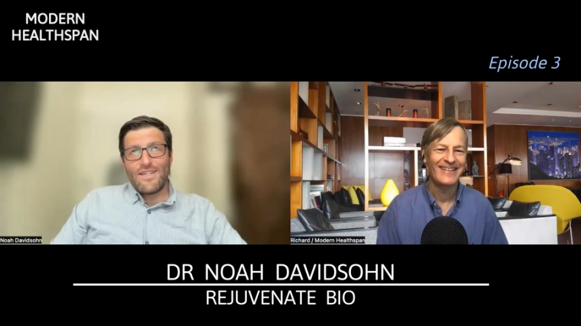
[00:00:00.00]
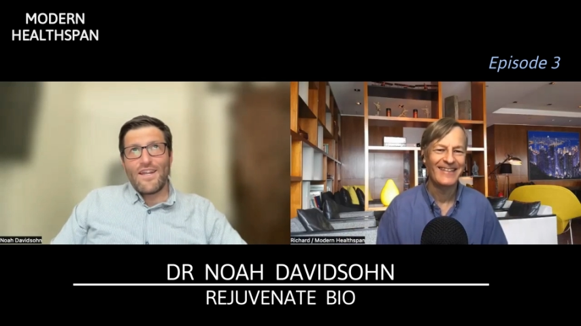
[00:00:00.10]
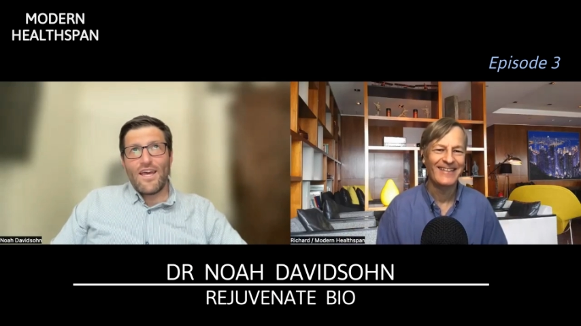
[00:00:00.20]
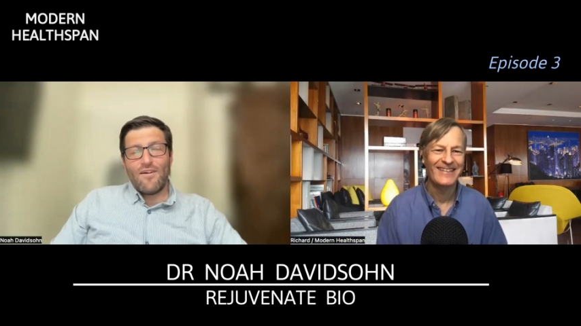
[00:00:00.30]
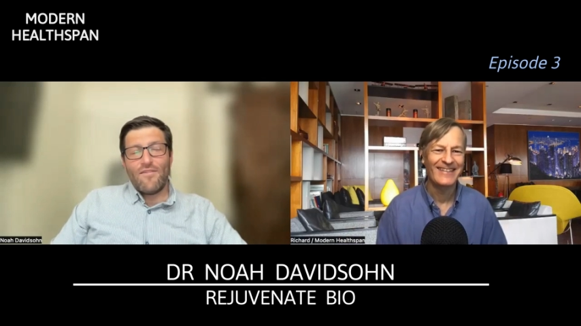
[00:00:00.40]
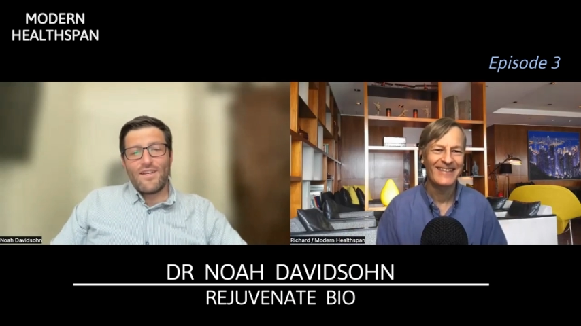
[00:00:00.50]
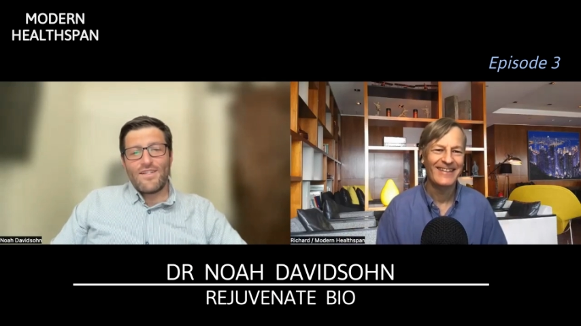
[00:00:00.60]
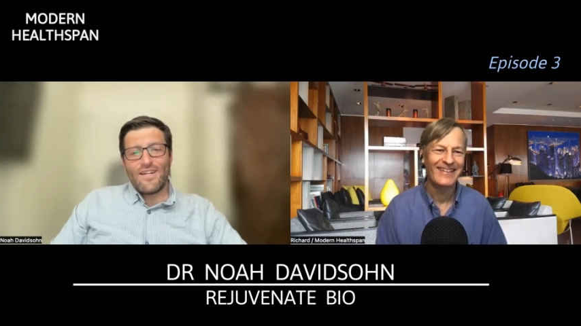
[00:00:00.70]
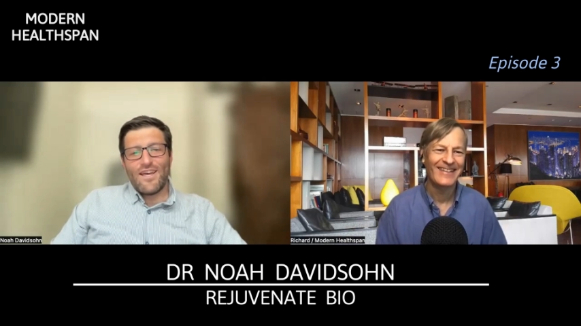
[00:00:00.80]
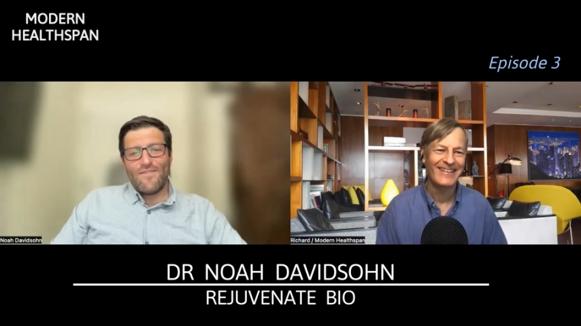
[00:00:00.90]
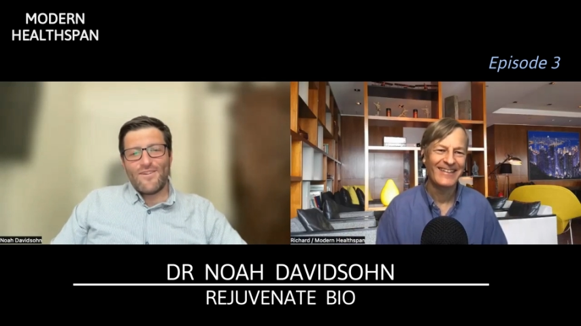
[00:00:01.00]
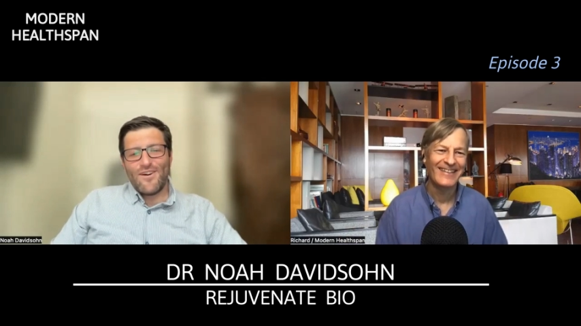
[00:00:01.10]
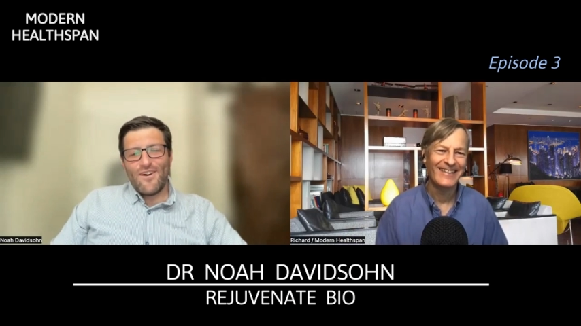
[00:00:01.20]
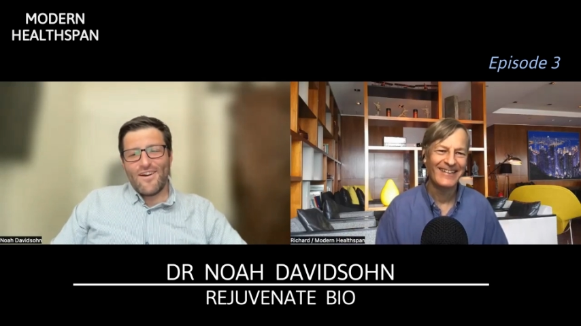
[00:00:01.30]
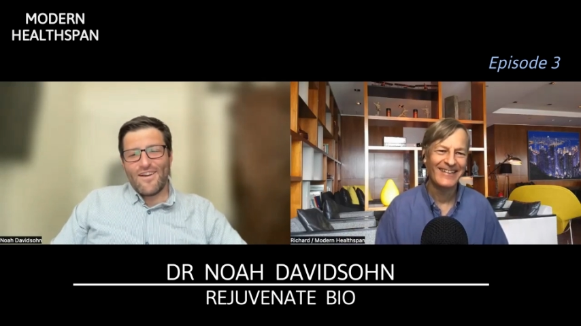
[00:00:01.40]
Speaker 1: have I did have a
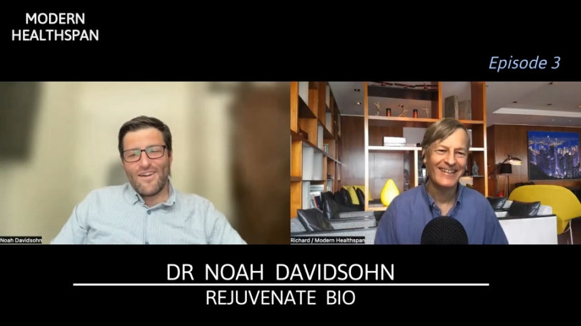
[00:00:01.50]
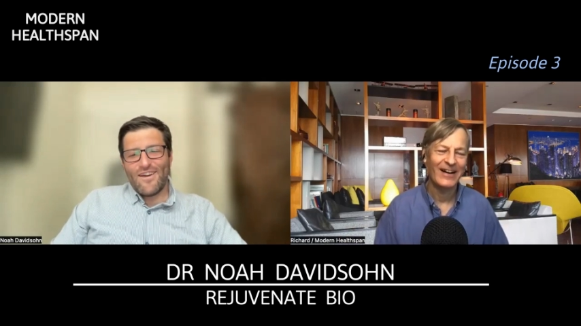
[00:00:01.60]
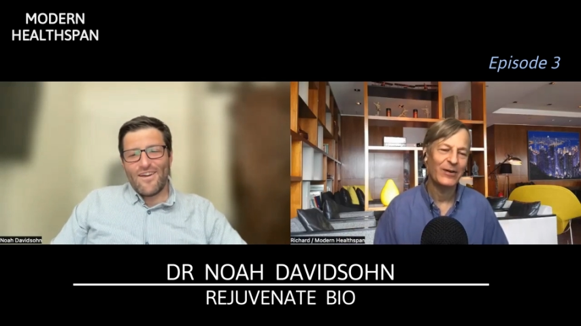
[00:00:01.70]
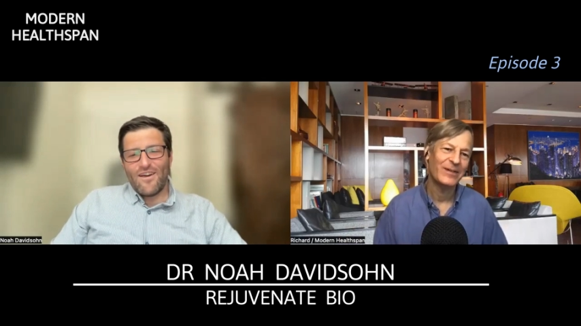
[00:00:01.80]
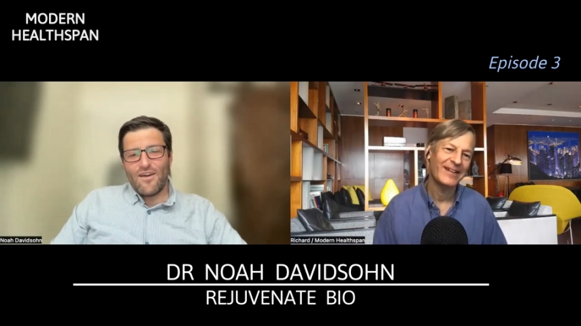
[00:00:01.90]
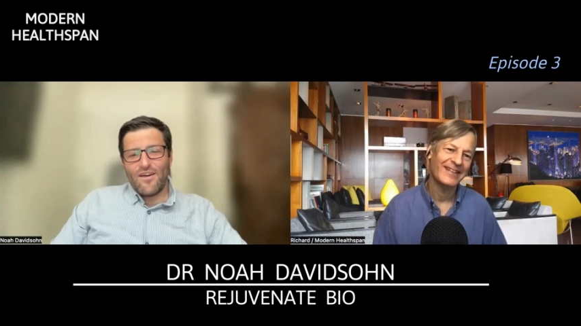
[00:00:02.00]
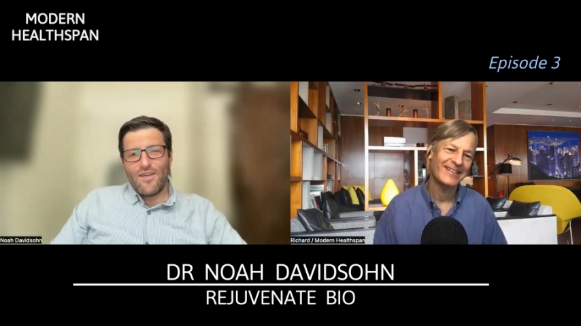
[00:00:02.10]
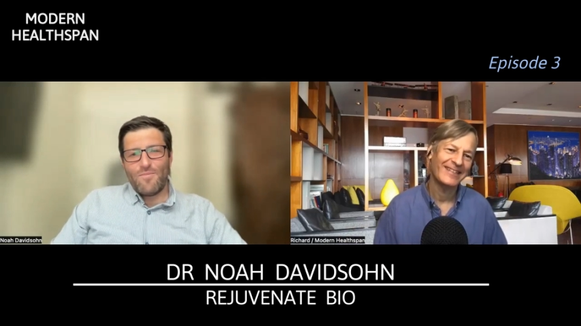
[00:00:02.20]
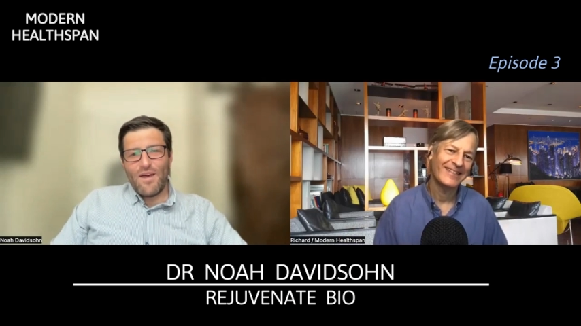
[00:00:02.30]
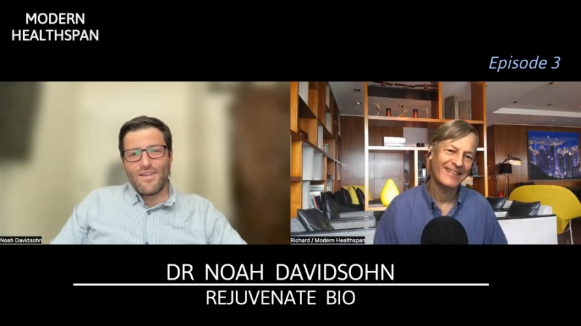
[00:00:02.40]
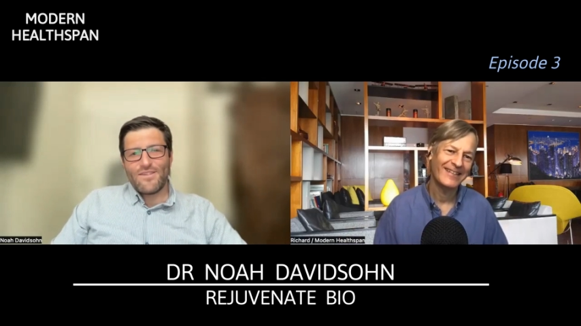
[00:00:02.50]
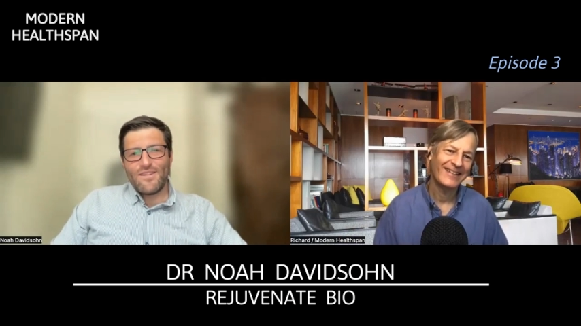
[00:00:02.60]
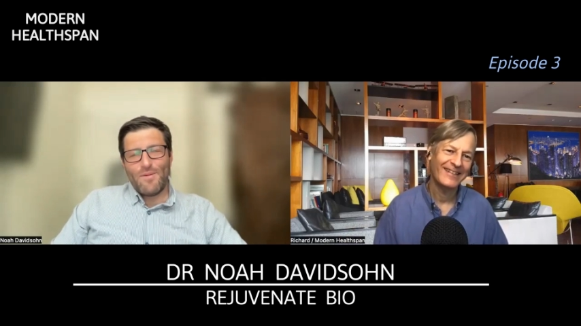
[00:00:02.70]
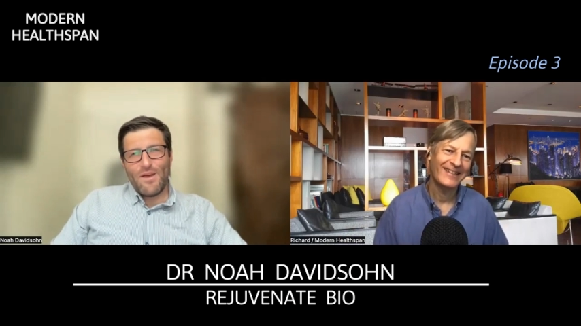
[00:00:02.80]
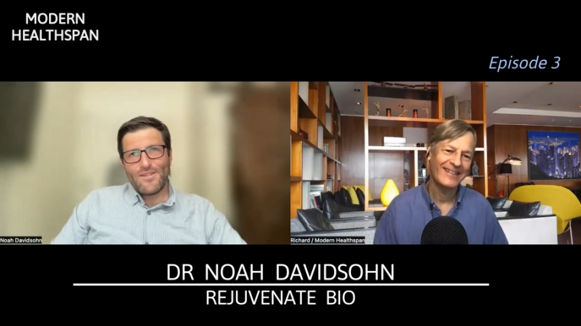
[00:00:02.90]
dog. Oh, uh, oh, really? He passed,
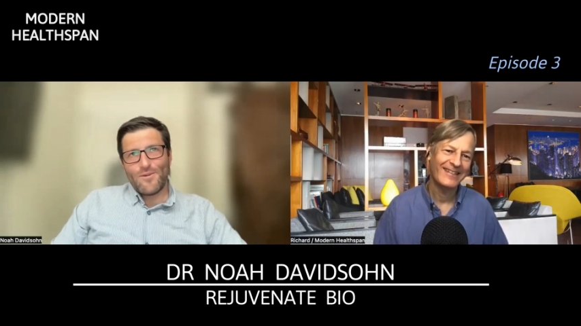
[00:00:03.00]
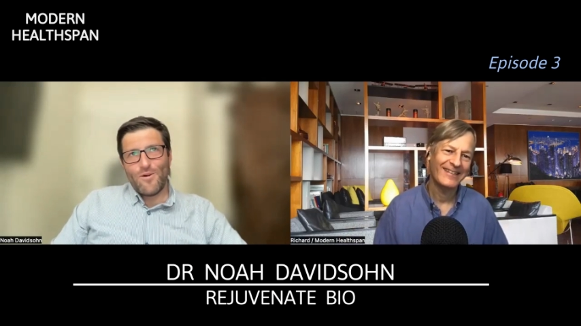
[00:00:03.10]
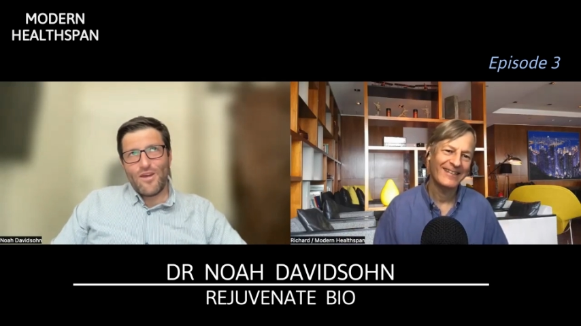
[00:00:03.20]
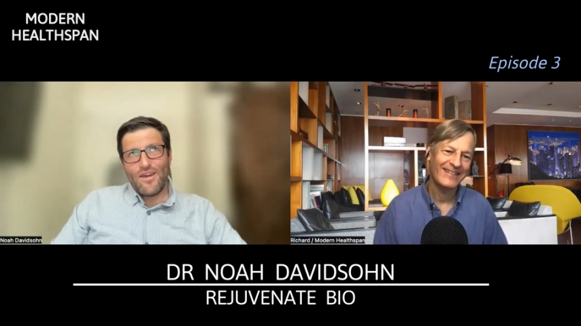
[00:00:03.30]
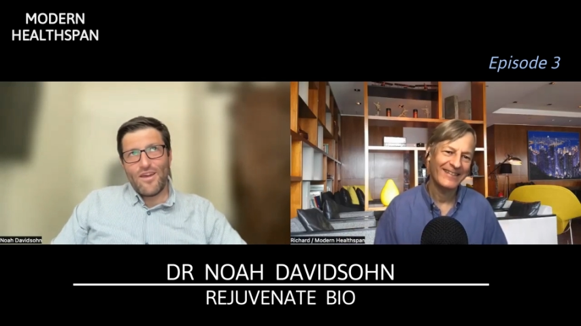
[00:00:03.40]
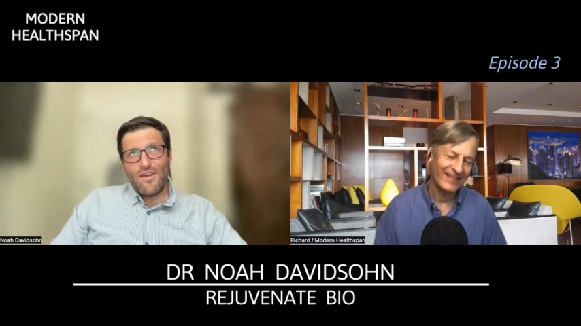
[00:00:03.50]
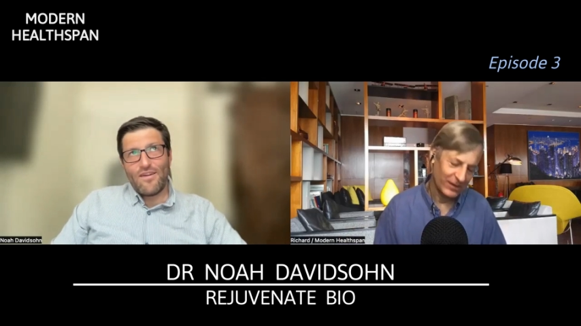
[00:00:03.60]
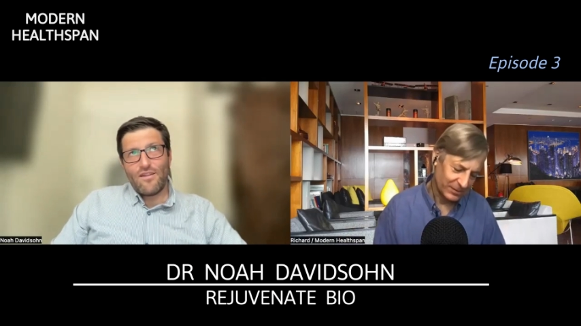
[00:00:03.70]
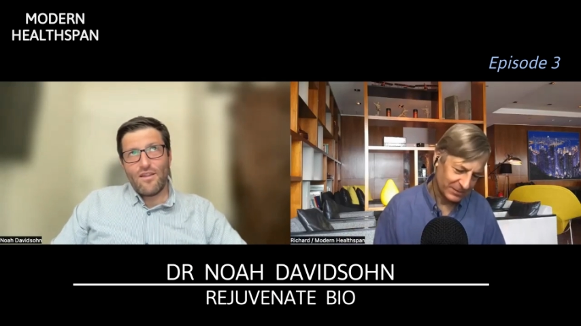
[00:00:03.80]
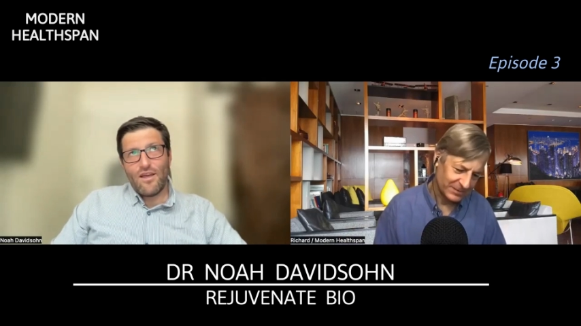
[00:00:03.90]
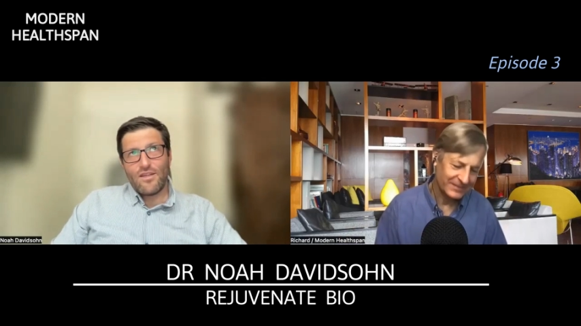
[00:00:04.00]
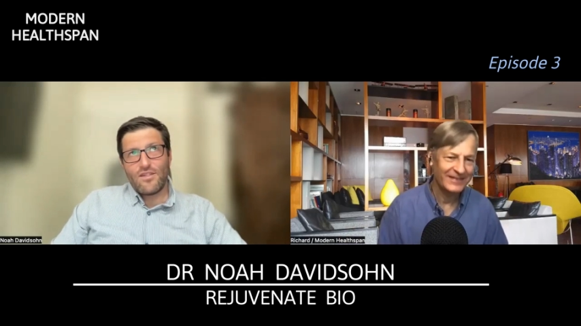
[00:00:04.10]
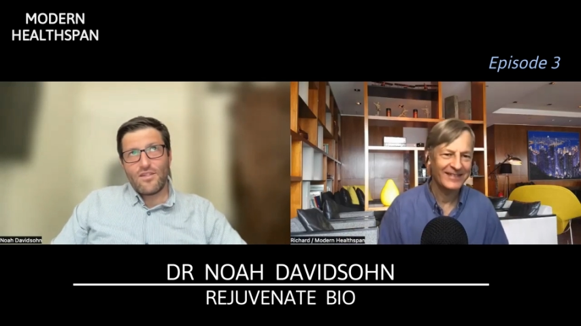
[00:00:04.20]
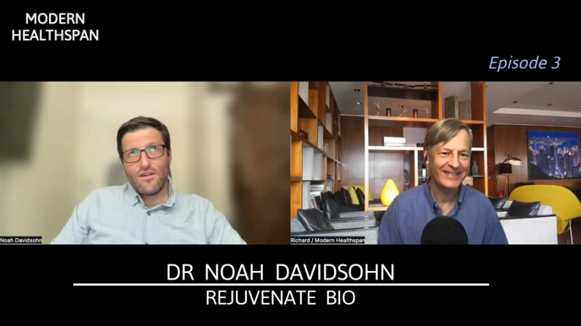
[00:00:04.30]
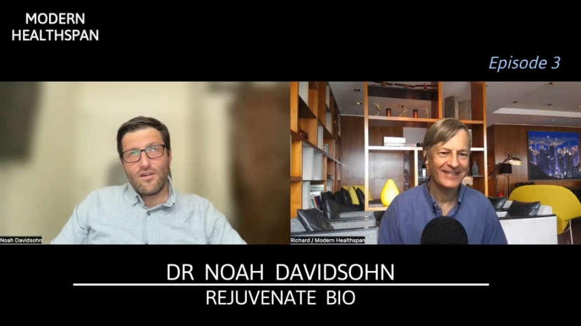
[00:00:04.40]
passed away oh.
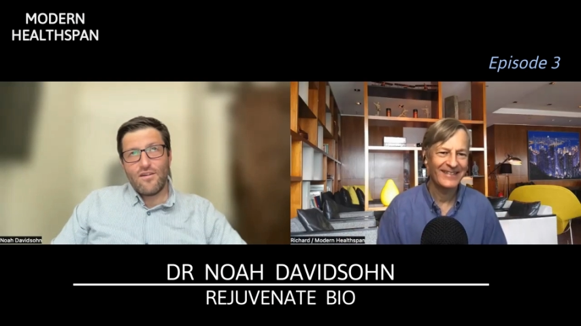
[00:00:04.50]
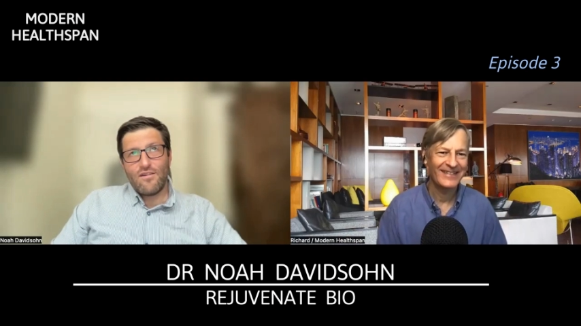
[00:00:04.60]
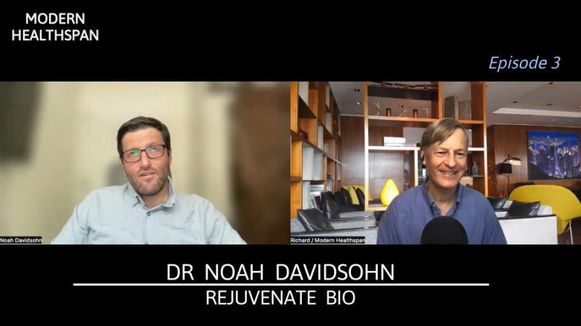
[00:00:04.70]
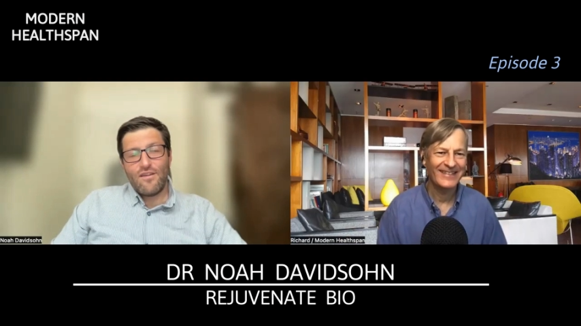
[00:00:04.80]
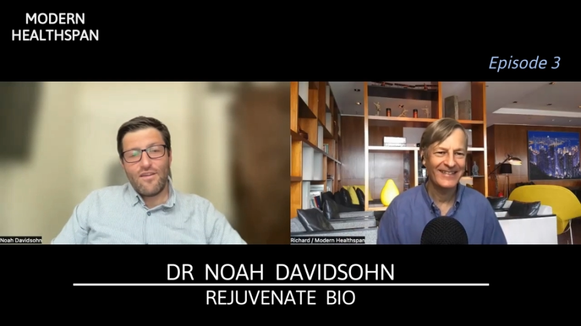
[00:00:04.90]
last year.